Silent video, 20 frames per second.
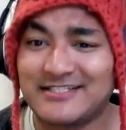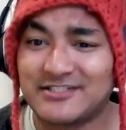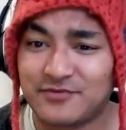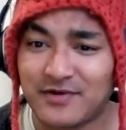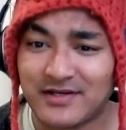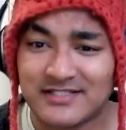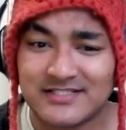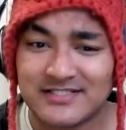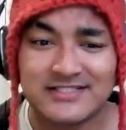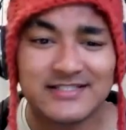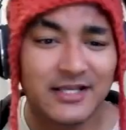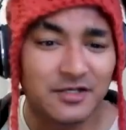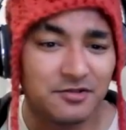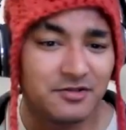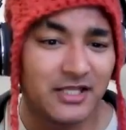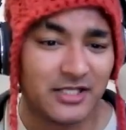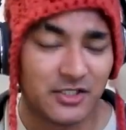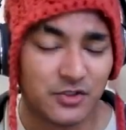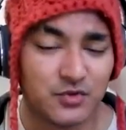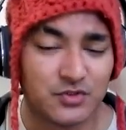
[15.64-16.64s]
strategy that you
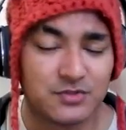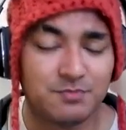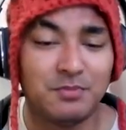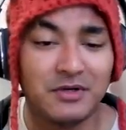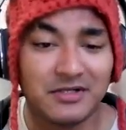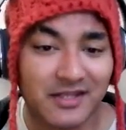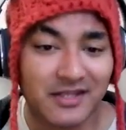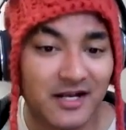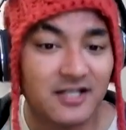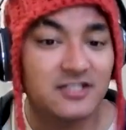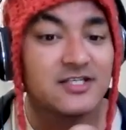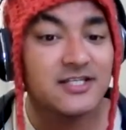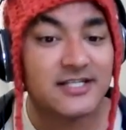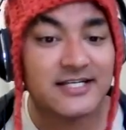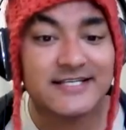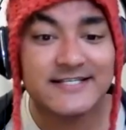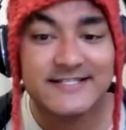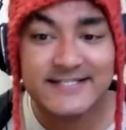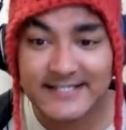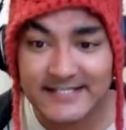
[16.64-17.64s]
can use. But there are
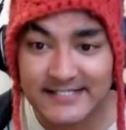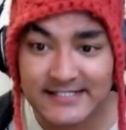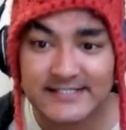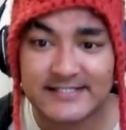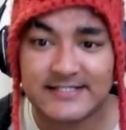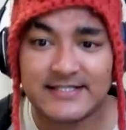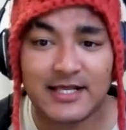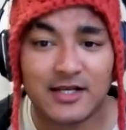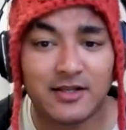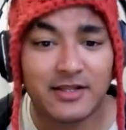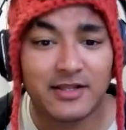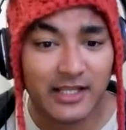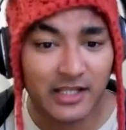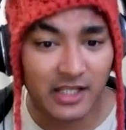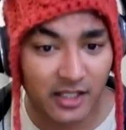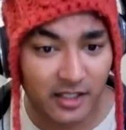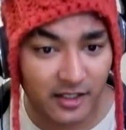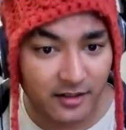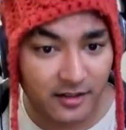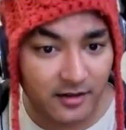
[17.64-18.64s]
certain skills that you can
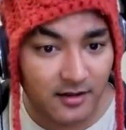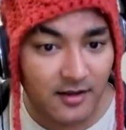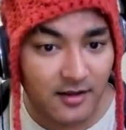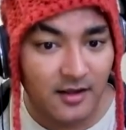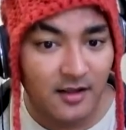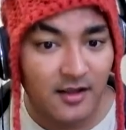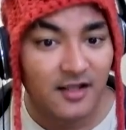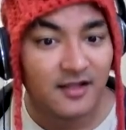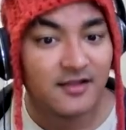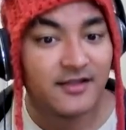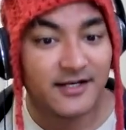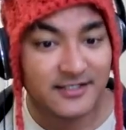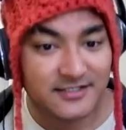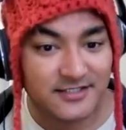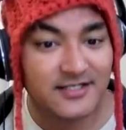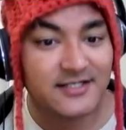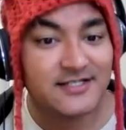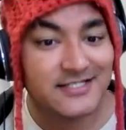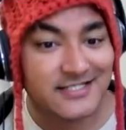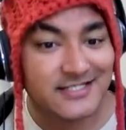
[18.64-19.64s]
learn. There are
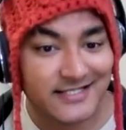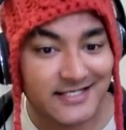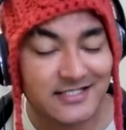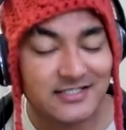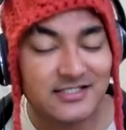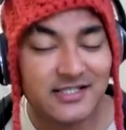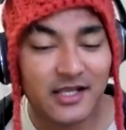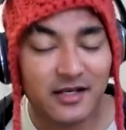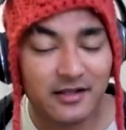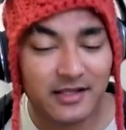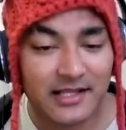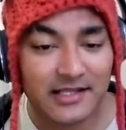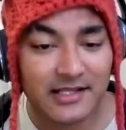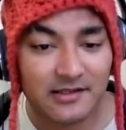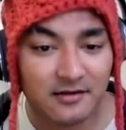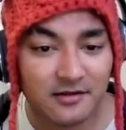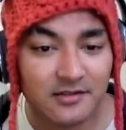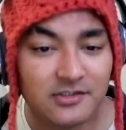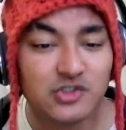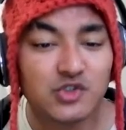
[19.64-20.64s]
certain skills that you can
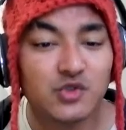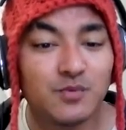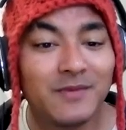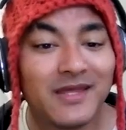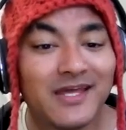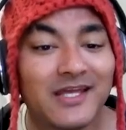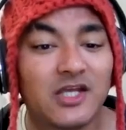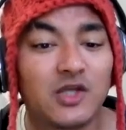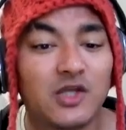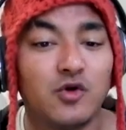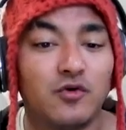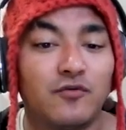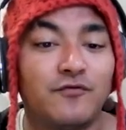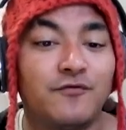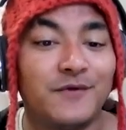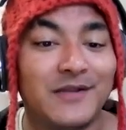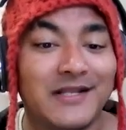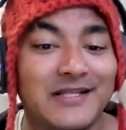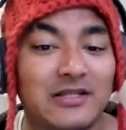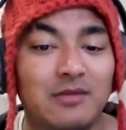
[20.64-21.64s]
learn to make your
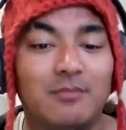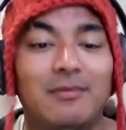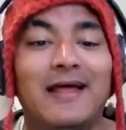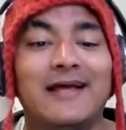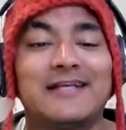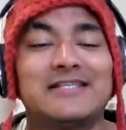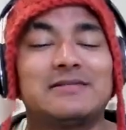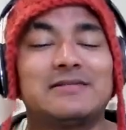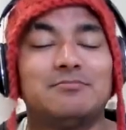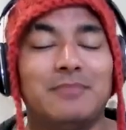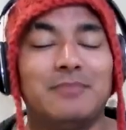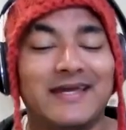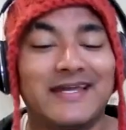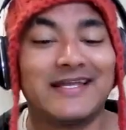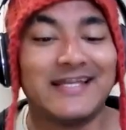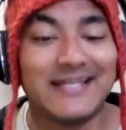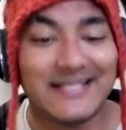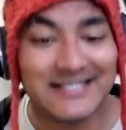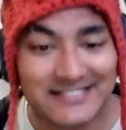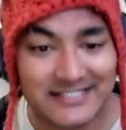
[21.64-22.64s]
fill in the blanks make
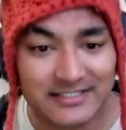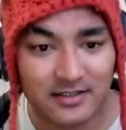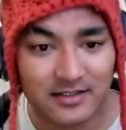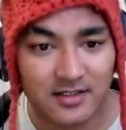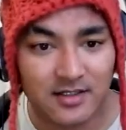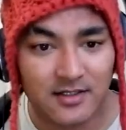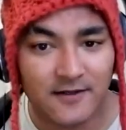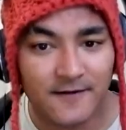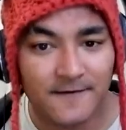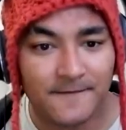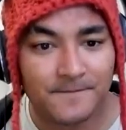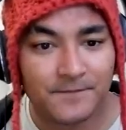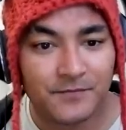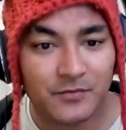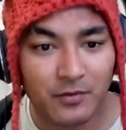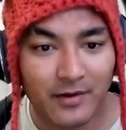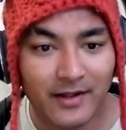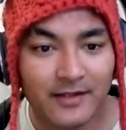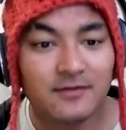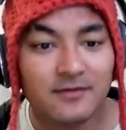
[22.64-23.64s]
it easier,
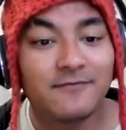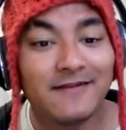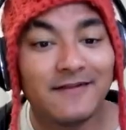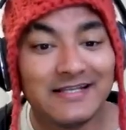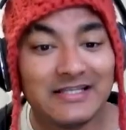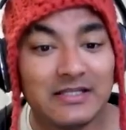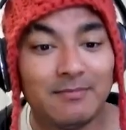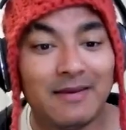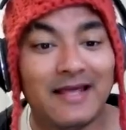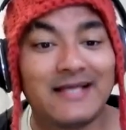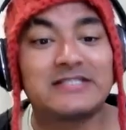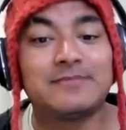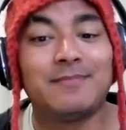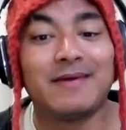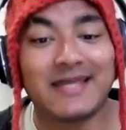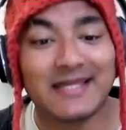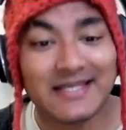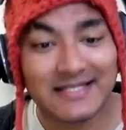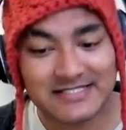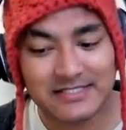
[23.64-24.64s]
right? Fill in the blanks
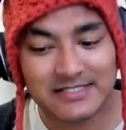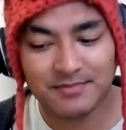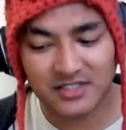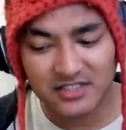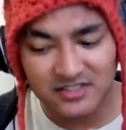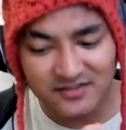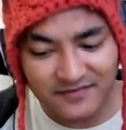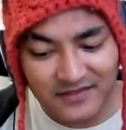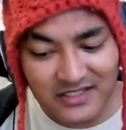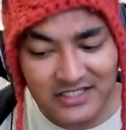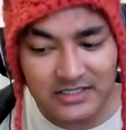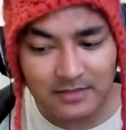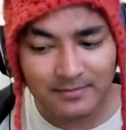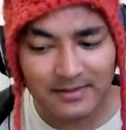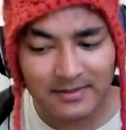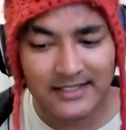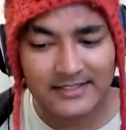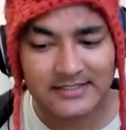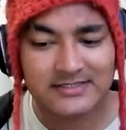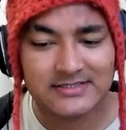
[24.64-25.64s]
make it easier because fill in the
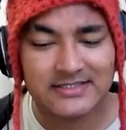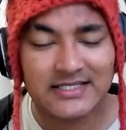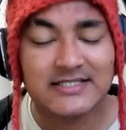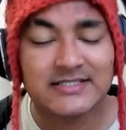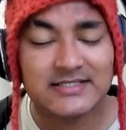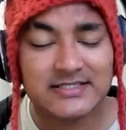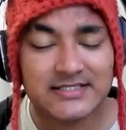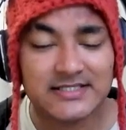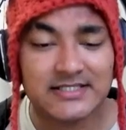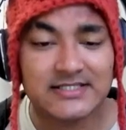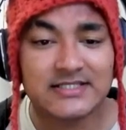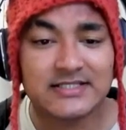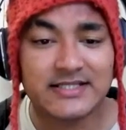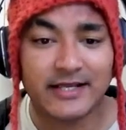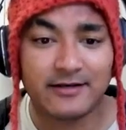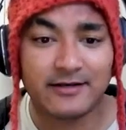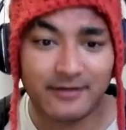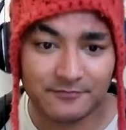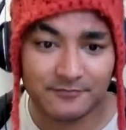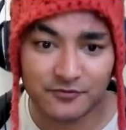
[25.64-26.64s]
blanks, that's the section
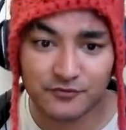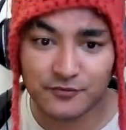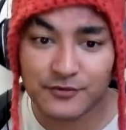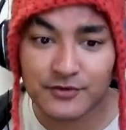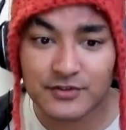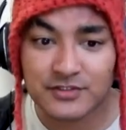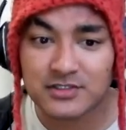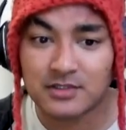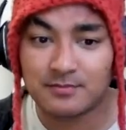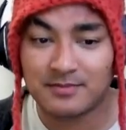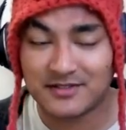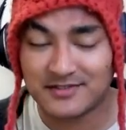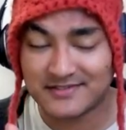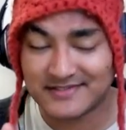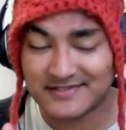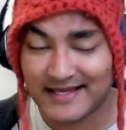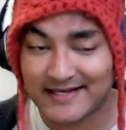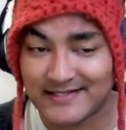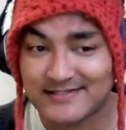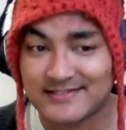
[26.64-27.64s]
that you have to focus on because
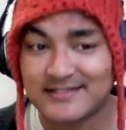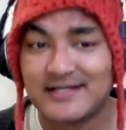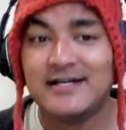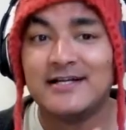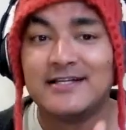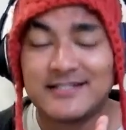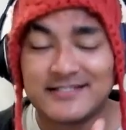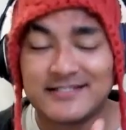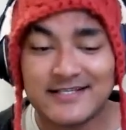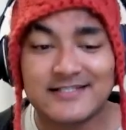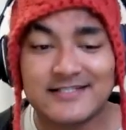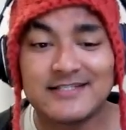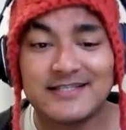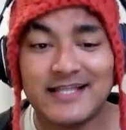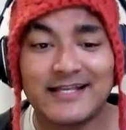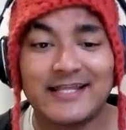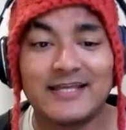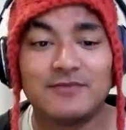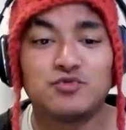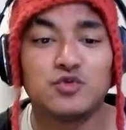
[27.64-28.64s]
that is the section
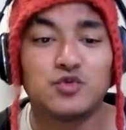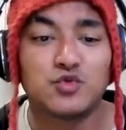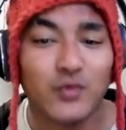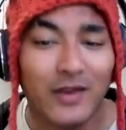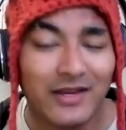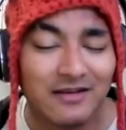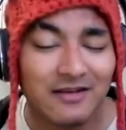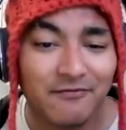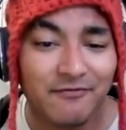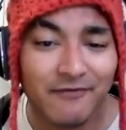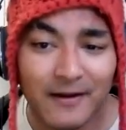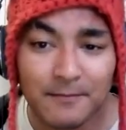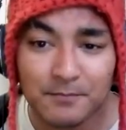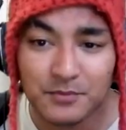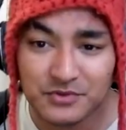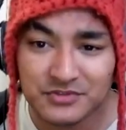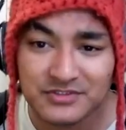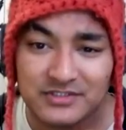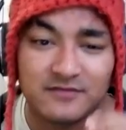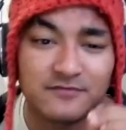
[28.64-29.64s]
that gives you
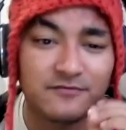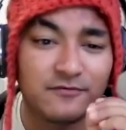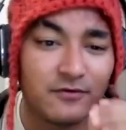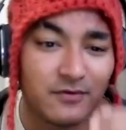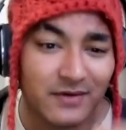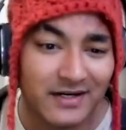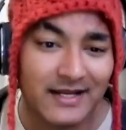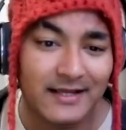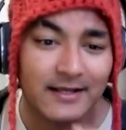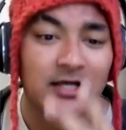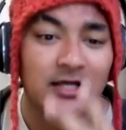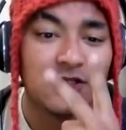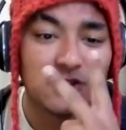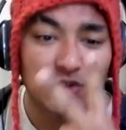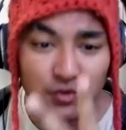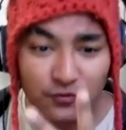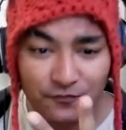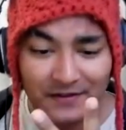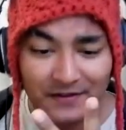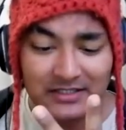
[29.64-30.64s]
25% for reading.
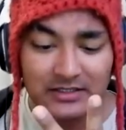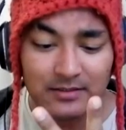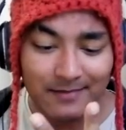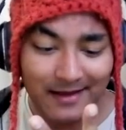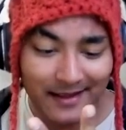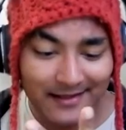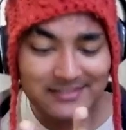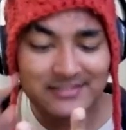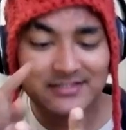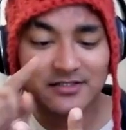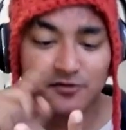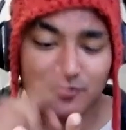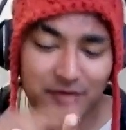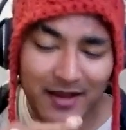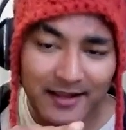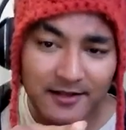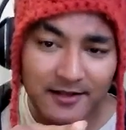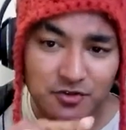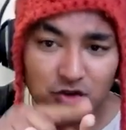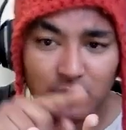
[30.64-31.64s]
To fill in the blanks,
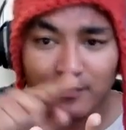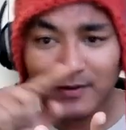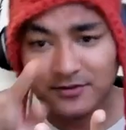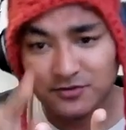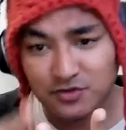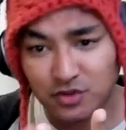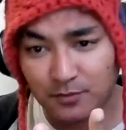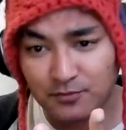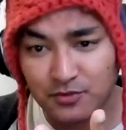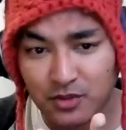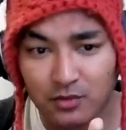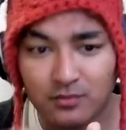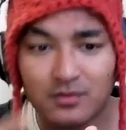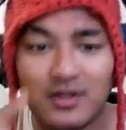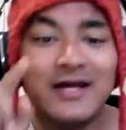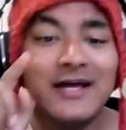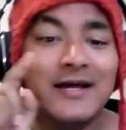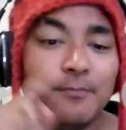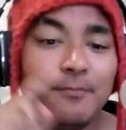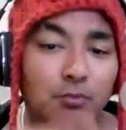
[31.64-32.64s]
drag and drop down,
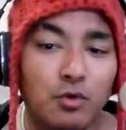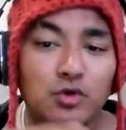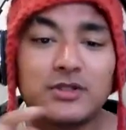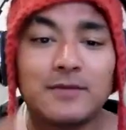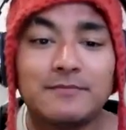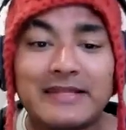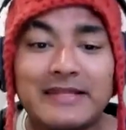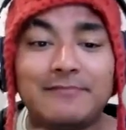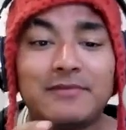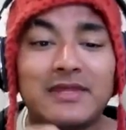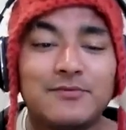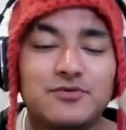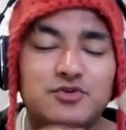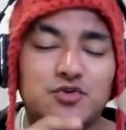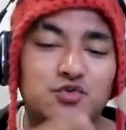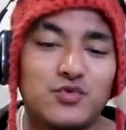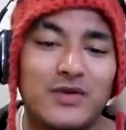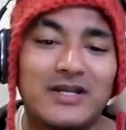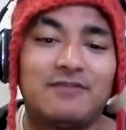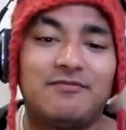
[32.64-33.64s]
both of them gives
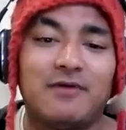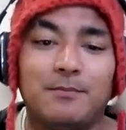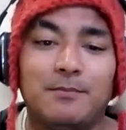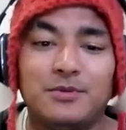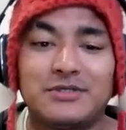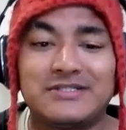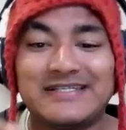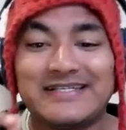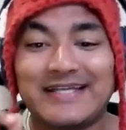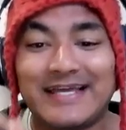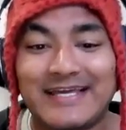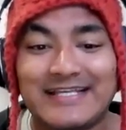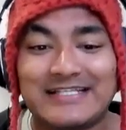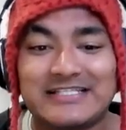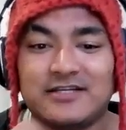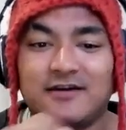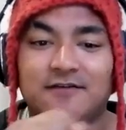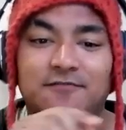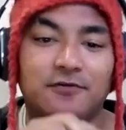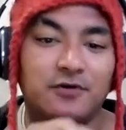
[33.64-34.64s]
you 25% each
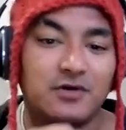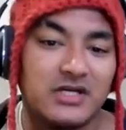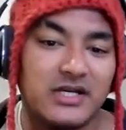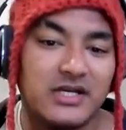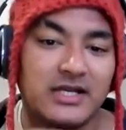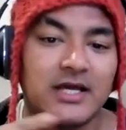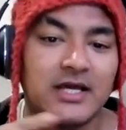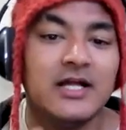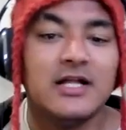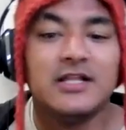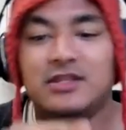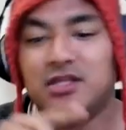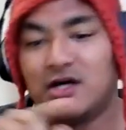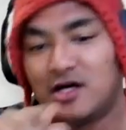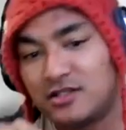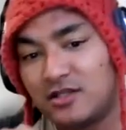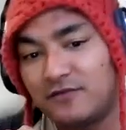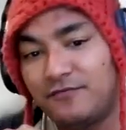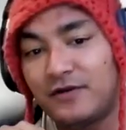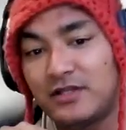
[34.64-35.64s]
for reading. The
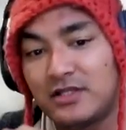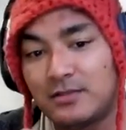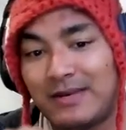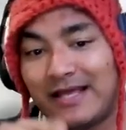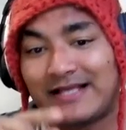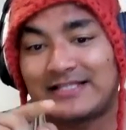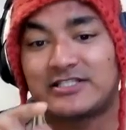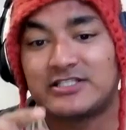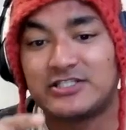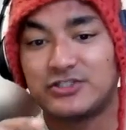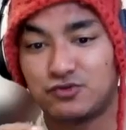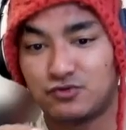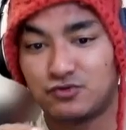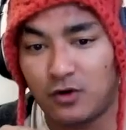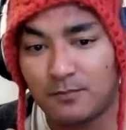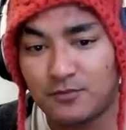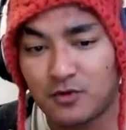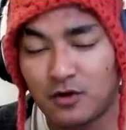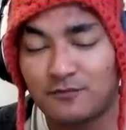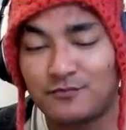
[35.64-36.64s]
other fill in the blanks,
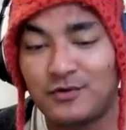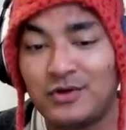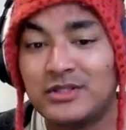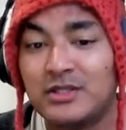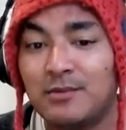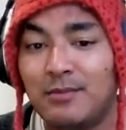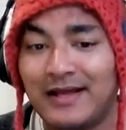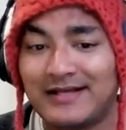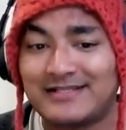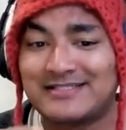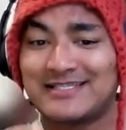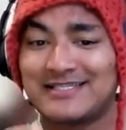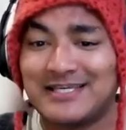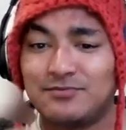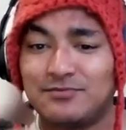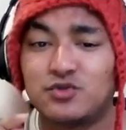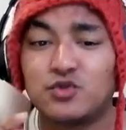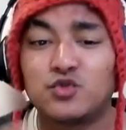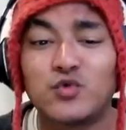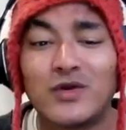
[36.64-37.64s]
drop down fill in the blanks
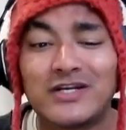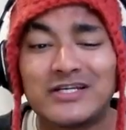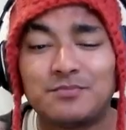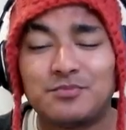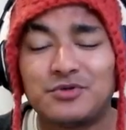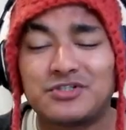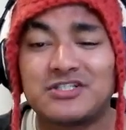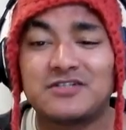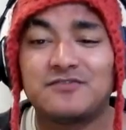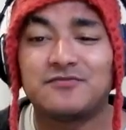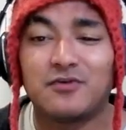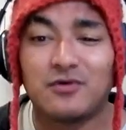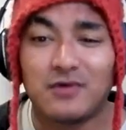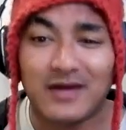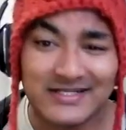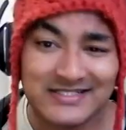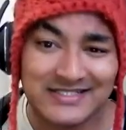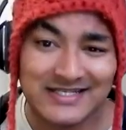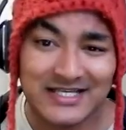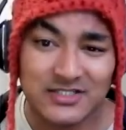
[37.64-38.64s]
gives you 20% for
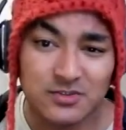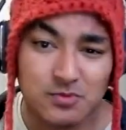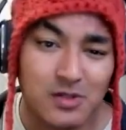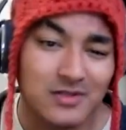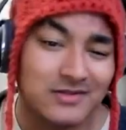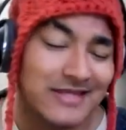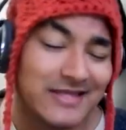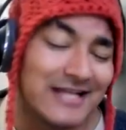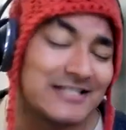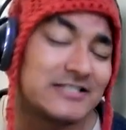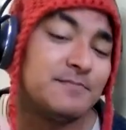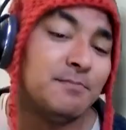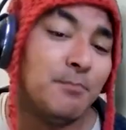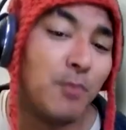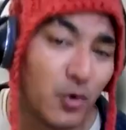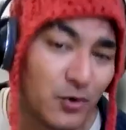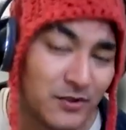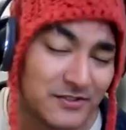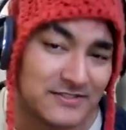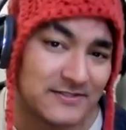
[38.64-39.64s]
writing as well. That's
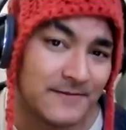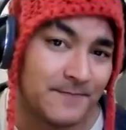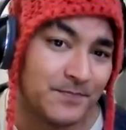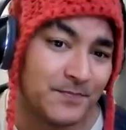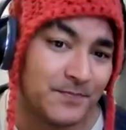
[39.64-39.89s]
bonus,